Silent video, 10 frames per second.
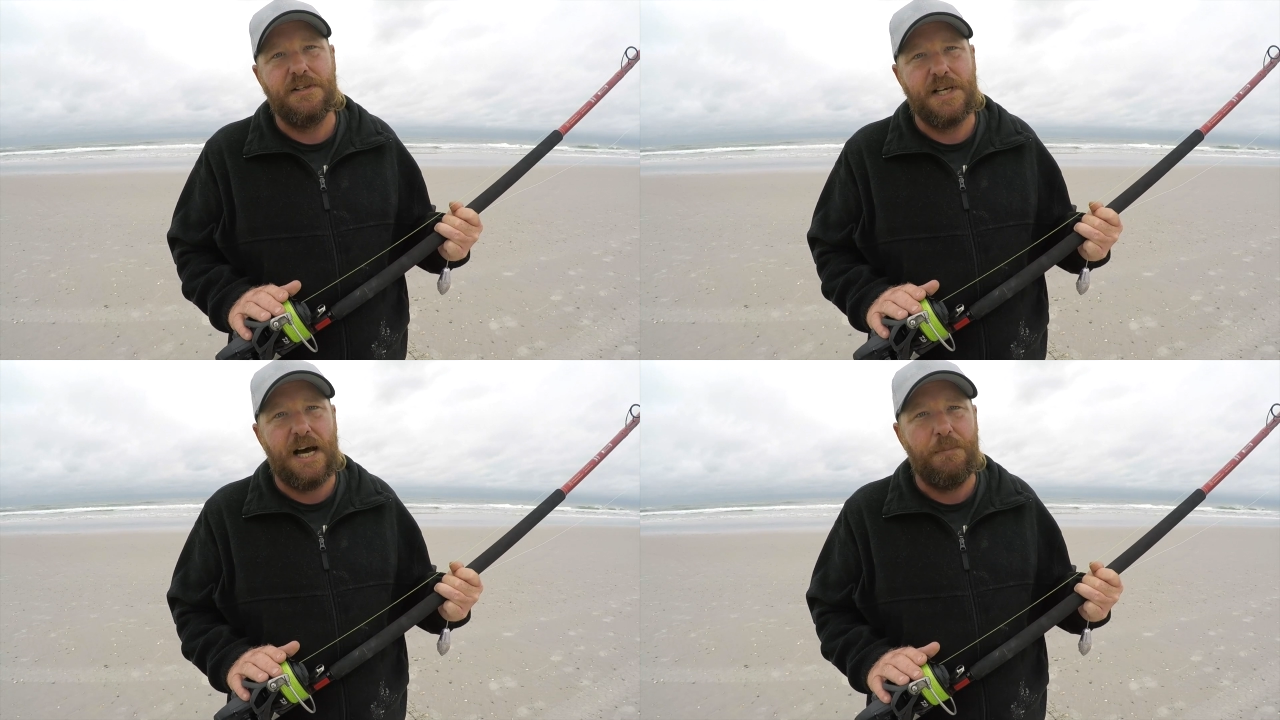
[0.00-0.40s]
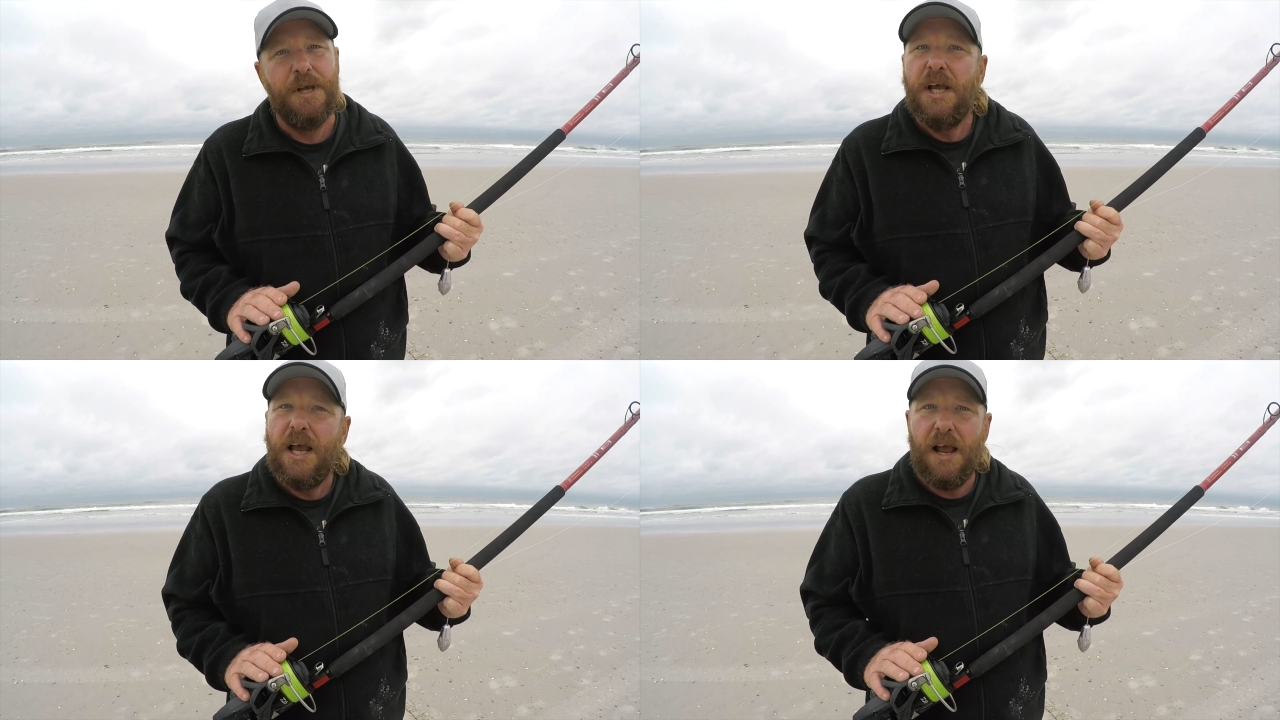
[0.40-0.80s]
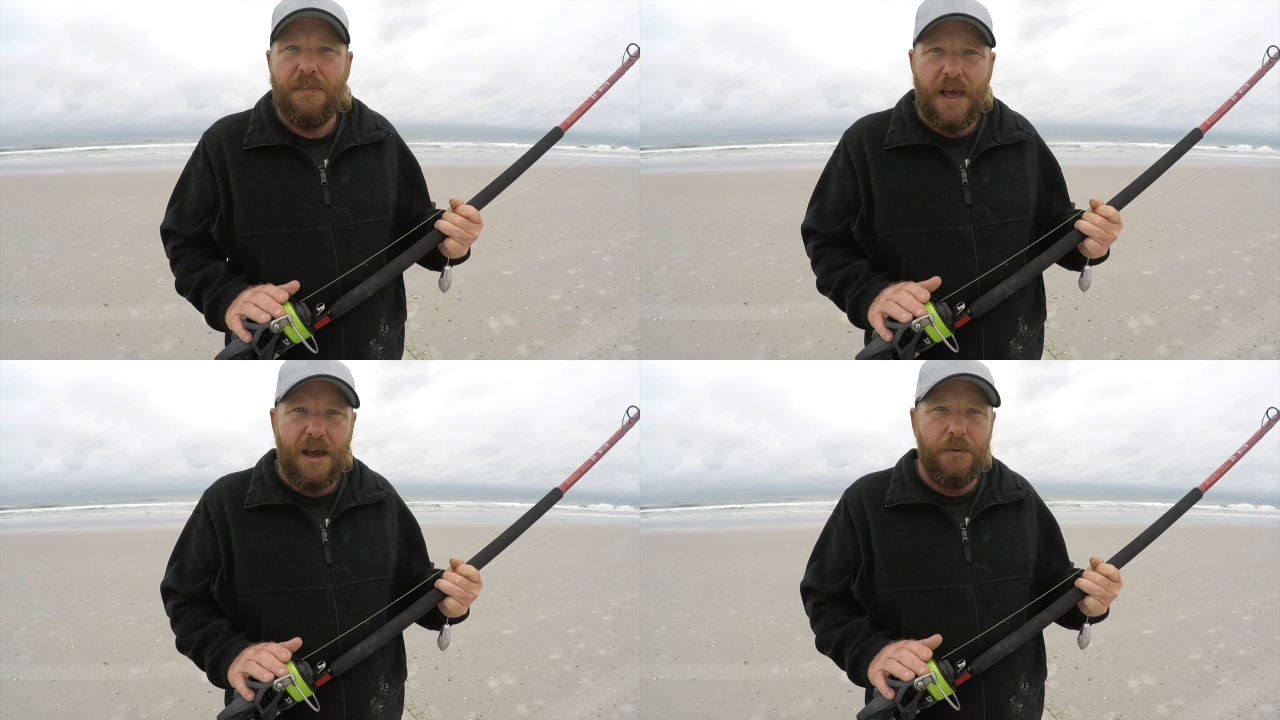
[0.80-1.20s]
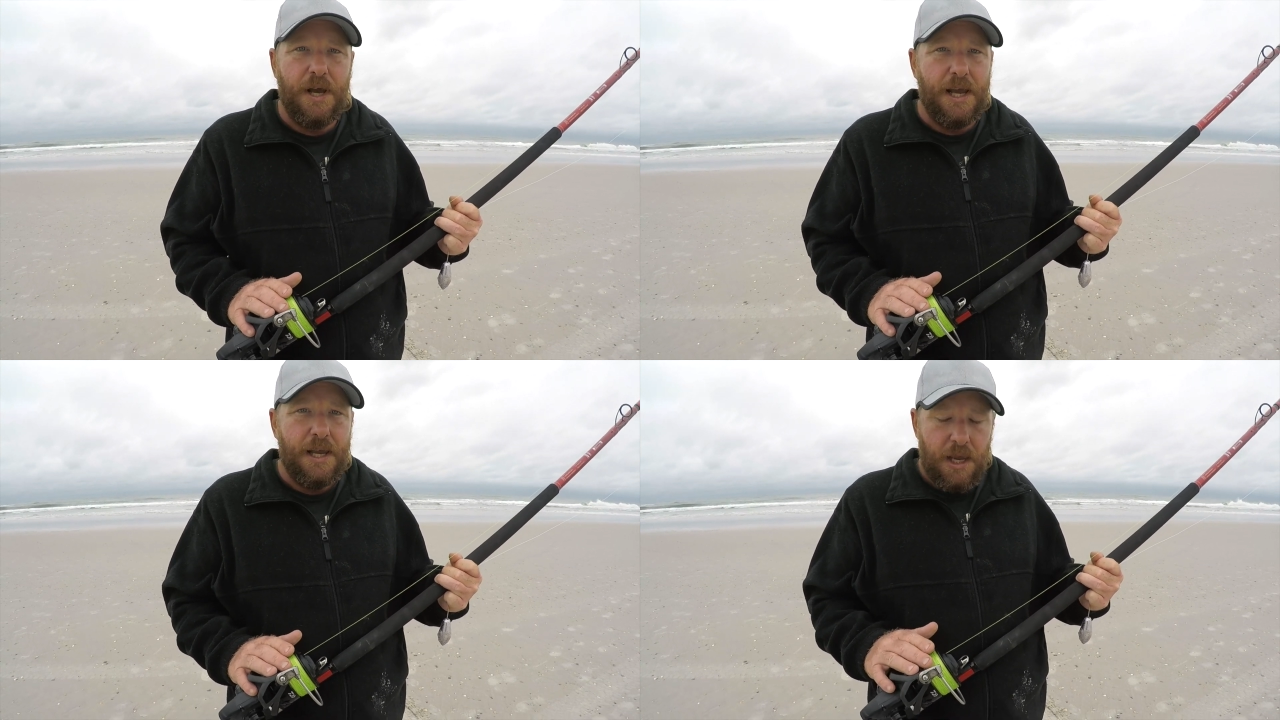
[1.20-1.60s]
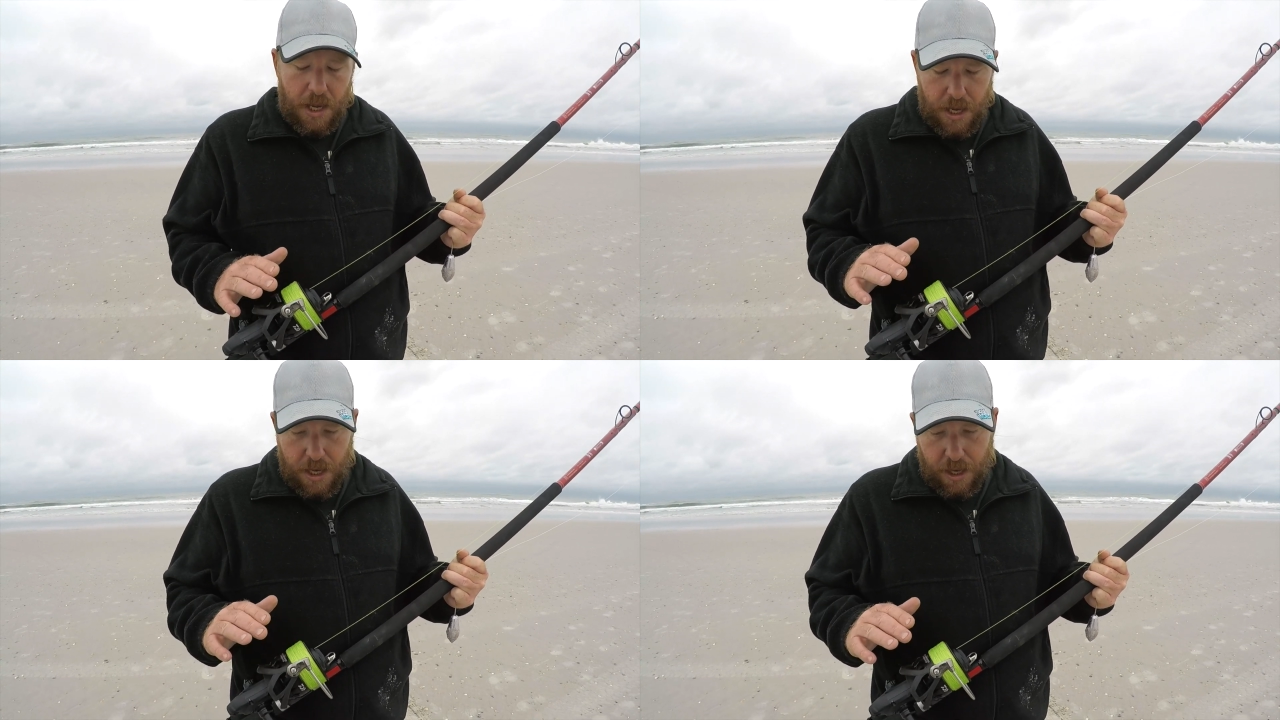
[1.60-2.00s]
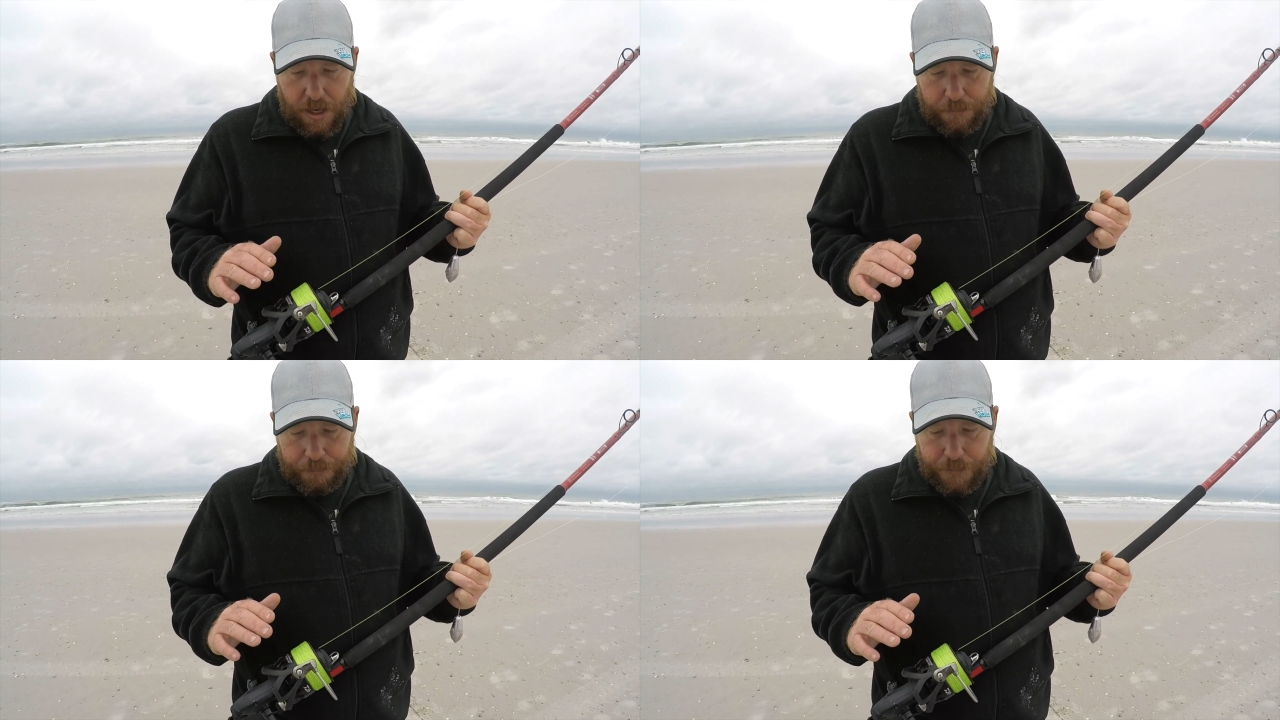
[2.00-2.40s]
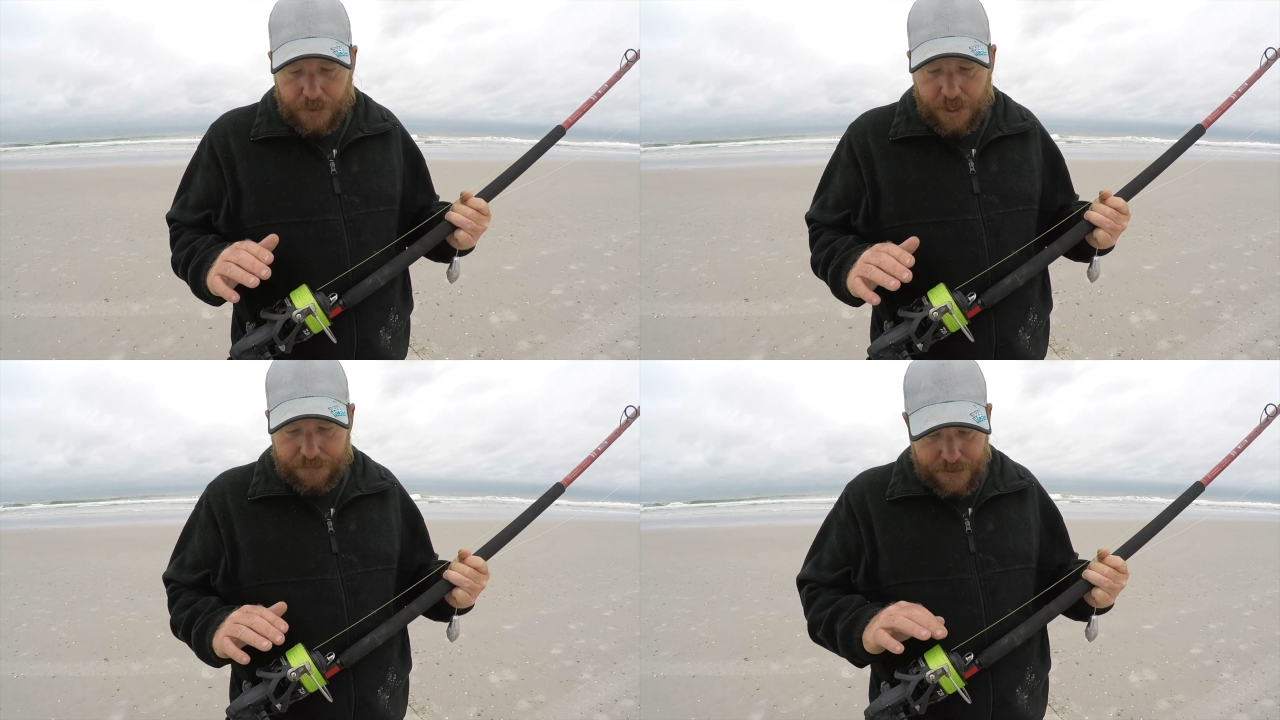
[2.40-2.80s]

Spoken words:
top, and that way if